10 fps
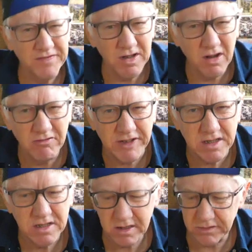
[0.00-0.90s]

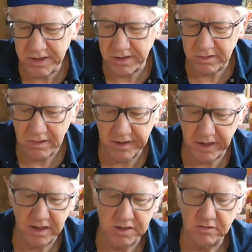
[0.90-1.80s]
orange, don't you? I
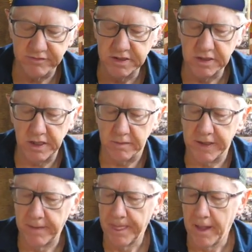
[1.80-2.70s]
think it's orange, anyway.
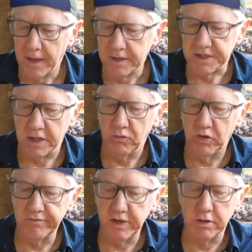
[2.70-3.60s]
So,
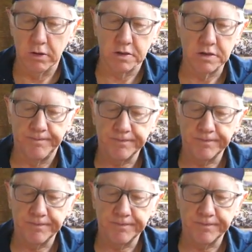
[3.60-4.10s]
what have we got?